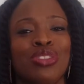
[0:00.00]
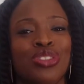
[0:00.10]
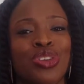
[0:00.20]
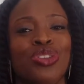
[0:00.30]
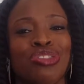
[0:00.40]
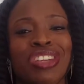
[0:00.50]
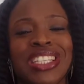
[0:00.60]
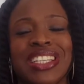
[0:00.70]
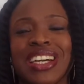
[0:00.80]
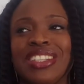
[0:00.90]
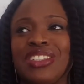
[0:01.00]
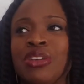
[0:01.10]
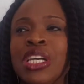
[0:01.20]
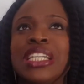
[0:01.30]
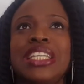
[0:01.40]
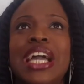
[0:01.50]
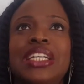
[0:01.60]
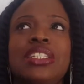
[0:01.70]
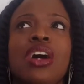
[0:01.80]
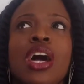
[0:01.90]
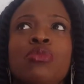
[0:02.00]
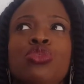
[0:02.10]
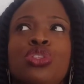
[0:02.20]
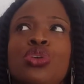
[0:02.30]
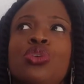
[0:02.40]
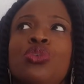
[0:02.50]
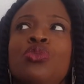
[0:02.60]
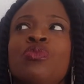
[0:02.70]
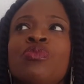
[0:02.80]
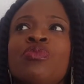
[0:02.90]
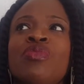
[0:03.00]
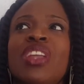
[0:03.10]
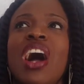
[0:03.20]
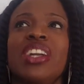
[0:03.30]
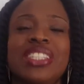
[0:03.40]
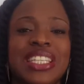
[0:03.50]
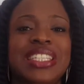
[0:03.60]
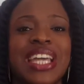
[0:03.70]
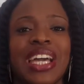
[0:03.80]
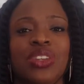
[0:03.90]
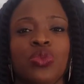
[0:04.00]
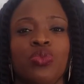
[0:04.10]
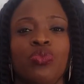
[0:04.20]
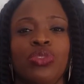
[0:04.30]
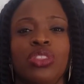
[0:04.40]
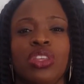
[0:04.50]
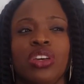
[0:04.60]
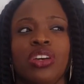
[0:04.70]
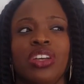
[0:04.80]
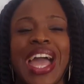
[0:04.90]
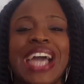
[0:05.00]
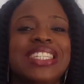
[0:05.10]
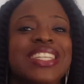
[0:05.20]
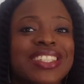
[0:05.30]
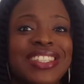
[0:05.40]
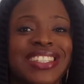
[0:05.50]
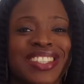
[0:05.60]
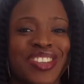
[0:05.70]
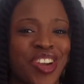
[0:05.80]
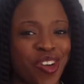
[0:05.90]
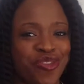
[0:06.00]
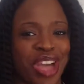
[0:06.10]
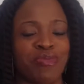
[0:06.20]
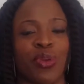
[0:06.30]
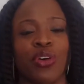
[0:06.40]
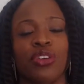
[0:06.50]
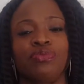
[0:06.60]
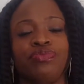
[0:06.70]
to do the research. Take the time to understand the essence of that blog.